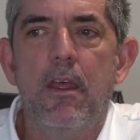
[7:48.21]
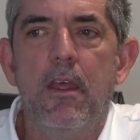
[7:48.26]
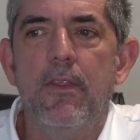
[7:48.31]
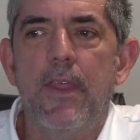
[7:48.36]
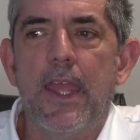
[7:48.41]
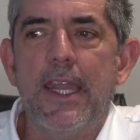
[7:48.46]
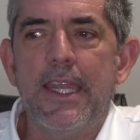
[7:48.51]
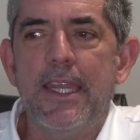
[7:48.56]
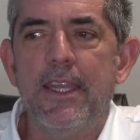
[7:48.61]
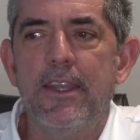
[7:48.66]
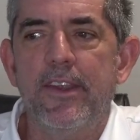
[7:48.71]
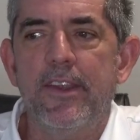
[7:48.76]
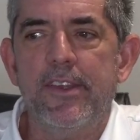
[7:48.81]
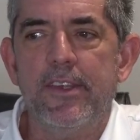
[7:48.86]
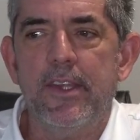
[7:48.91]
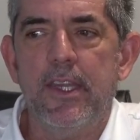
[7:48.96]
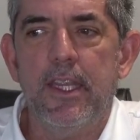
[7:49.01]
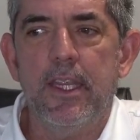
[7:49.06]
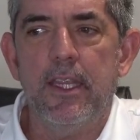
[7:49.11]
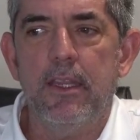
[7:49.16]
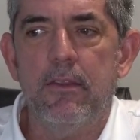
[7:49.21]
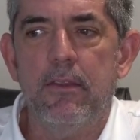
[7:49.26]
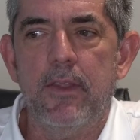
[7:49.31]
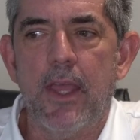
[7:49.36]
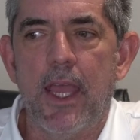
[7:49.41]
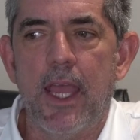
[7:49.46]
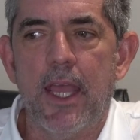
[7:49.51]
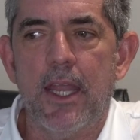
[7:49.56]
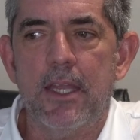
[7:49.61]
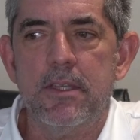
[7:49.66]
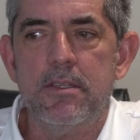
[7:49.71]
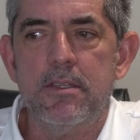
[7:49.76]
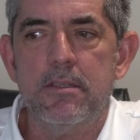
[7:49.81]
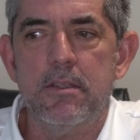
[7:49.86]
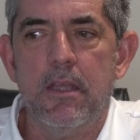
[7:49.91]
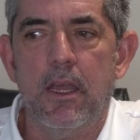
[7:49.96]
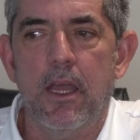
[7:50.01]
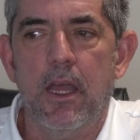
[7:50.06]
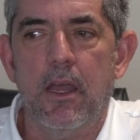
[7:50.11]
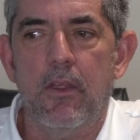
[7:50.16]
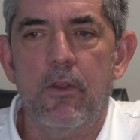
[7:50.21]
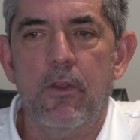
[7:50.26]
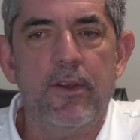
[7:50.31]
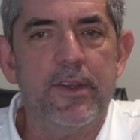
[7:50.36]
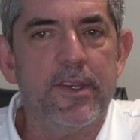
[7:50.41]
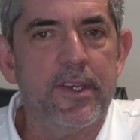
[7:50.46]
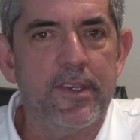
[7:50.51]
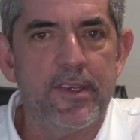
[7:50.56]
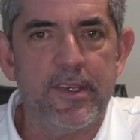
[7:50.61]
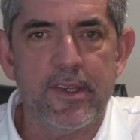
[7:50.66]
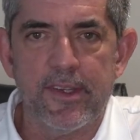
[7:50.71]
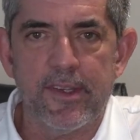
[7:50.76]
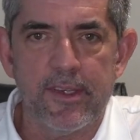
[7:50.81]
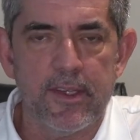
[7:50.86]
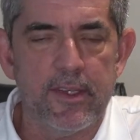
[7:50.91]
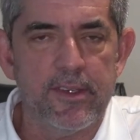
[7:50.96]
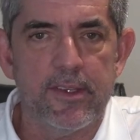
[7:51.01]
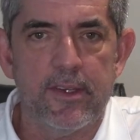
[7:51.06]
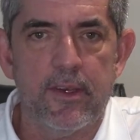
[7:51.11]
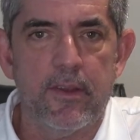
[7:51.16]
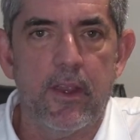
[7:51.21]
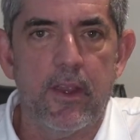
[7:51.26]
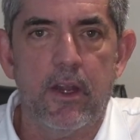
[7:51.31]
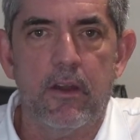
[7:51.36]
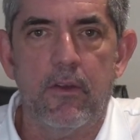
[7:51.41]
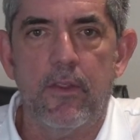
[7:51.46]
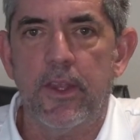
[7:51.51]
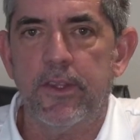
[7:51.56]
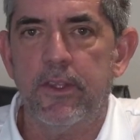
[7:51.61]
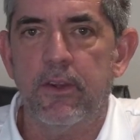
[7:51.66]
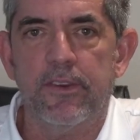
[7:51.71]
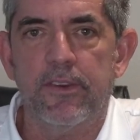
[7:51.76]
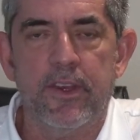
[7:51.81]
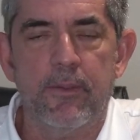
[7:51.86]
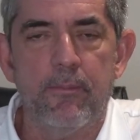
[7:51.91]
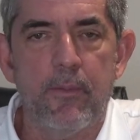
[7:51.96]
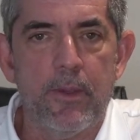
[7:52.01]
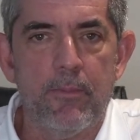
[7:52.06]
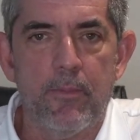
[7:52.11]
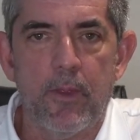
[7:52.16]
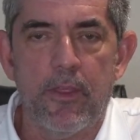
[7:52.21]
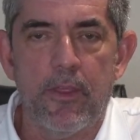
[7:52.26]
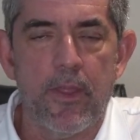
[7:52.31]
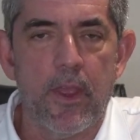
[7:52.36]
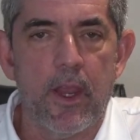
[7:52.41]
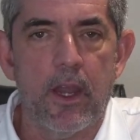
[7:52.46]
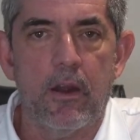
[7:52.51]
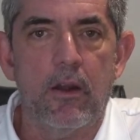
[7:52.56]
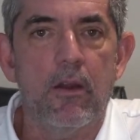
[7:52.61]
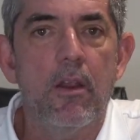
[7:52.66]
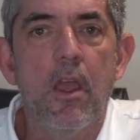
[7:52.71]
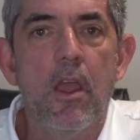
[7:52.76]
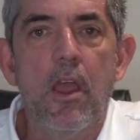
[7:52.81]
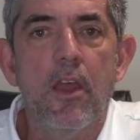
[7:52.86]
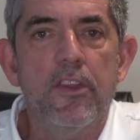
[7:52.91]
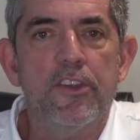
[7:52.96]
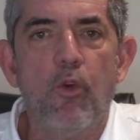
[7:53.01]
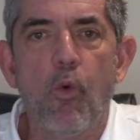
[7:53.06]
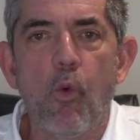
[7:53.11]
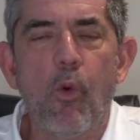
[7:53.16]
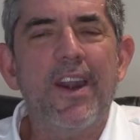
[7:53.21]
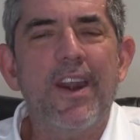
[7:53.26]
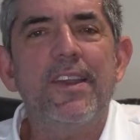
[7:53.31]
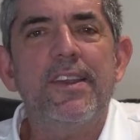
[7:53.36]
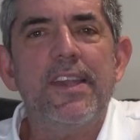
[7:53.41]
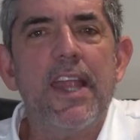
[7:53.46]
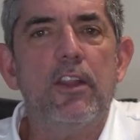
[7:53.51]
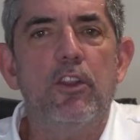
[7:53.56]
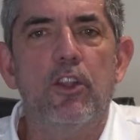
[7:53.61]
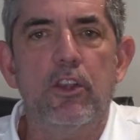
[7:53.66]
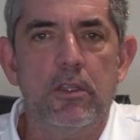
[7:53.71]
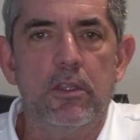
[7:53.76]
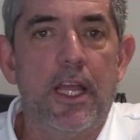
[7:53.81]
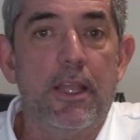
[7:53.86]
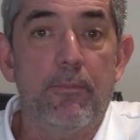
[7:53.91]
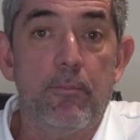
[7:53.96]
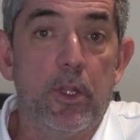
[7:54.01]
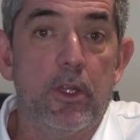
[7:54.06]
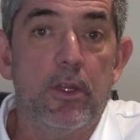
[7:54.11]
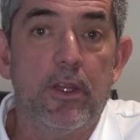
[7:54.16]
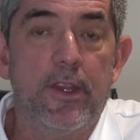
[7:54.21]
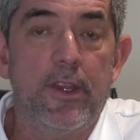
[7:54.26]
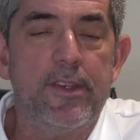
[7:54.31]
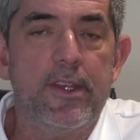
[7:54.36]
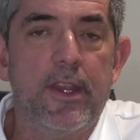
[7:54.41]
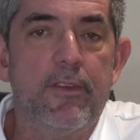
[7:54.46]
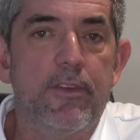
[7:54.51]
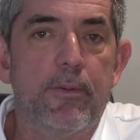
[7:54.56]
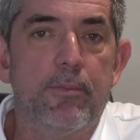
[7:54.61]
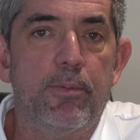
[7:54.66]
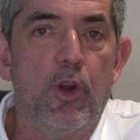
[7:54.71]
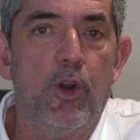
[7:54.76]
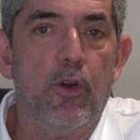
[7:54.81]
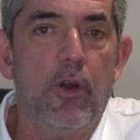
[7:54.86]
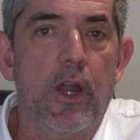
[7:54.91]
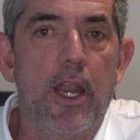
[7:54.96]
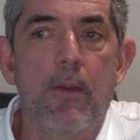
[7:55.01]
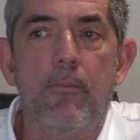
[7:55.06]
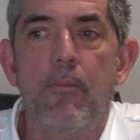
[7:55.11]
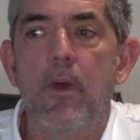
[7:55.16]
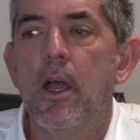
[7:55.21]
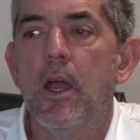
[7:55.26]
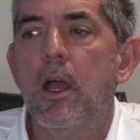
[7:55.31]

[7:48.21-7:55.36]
They need to see that there's consistency there, that there's commitment there. So what does that look like, building a safety program?